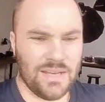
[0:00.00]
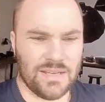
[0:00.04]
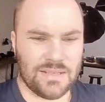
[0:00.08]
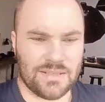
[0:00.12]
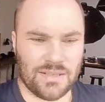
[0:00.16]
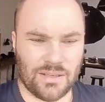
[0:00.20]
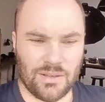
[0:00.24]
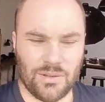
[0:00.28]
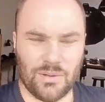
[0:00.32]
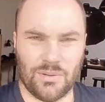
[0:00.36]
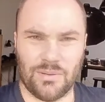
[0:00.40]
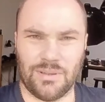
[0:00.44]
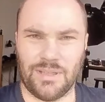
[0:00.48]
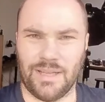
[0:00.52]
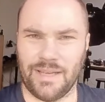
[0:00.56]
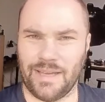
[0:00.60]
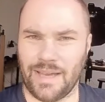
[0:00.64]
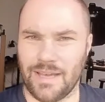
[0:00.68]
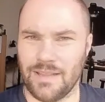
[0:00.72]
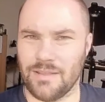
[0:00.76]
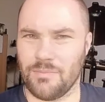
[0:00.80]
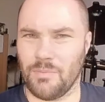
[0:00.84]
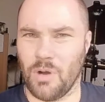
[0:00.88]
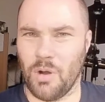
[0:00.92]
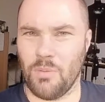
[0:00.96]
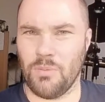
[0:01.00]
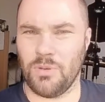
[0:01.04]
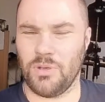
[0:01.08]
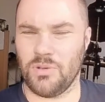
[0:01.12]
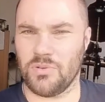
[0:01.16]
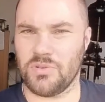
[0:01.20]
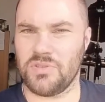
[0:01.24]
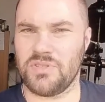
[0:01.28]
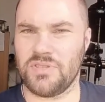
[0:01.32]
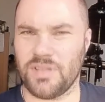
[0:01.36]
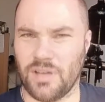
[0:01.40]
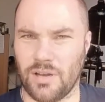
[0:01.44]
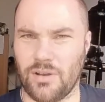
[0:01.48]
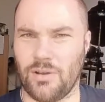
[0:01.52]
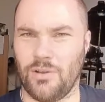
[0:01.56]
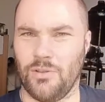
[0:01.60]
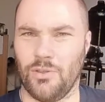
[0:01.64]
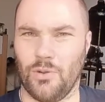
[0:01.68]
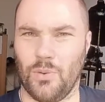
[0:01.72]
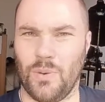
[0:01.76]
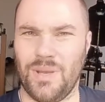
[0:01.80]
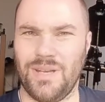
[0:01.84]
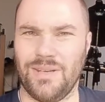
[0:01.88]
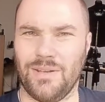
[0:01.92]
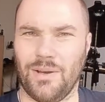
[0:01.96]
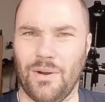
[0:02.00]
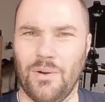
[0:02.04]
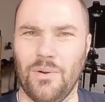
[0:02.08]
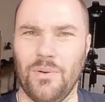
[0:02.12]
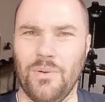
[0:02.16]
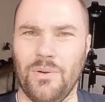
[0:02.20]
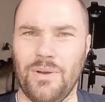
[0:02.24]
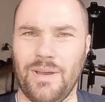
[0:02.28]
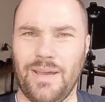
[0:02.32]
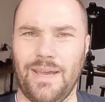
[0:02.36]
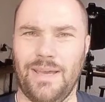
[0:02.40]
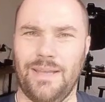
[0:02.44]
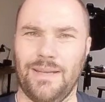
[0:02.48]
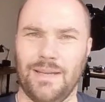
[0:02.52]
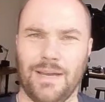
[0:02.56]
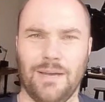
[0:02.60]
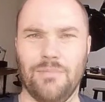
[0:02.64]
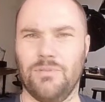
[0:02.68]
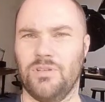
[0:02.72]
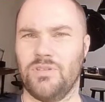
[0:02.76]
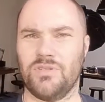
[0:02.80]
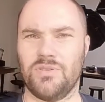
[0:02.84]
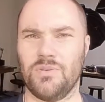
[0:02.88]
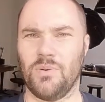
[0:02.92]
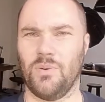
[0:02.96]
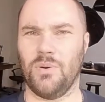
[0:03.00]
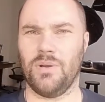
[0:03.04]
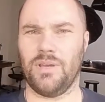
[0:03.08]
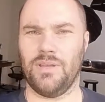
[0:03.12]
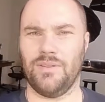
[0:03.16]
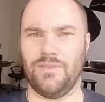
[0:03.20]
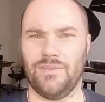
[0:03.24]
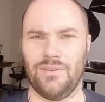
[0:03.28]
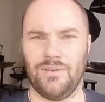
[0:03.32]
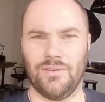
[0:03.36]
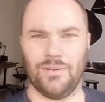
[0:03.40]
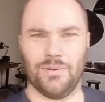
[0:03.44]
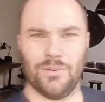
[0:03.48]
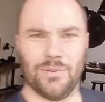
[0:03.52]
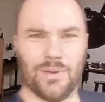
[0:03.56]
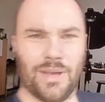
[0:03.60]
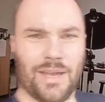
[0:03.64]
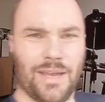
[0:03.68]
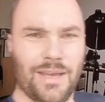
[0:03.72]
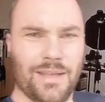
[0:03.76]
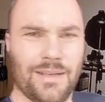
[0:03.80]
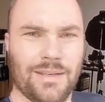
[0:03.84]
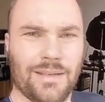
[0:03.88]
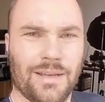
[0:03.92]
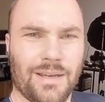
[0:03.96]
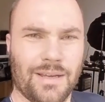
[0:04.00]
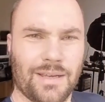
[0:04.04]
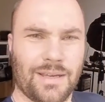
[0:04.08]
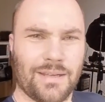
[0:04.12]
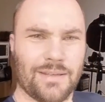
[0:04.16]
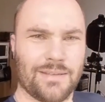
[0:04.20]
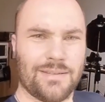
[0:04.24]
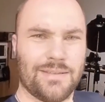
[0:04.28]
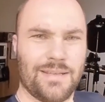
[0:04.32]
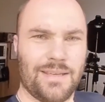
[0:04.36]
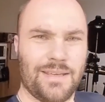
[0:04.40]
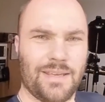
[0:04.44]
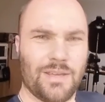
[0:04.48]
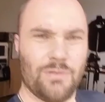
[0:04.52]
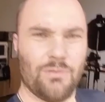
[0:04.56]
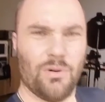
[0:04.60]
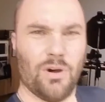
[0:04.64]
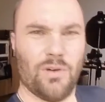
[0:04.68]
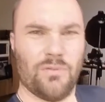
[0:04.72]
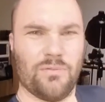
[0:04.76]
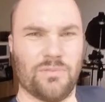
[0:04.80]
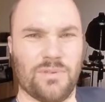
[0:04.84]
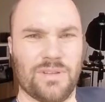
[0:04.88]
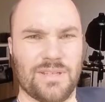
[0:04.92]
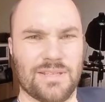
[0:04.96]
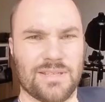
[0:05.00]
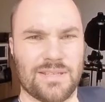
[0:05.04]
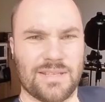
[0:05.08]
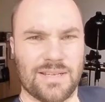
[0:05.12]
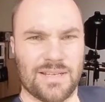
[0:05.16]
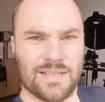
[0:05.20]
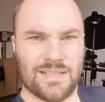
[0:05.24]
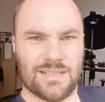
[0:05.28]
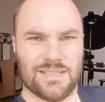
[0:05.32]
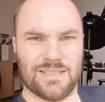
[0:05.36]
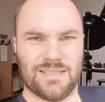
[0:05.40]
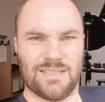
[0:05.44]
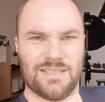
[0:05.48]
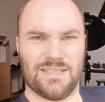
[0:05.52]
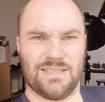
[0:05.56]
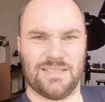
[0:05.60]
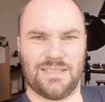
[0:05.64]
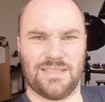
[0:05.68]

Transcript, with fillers: So like at the moment you're stuck on the window and I'm just talking to you, and I can take you off with this kind of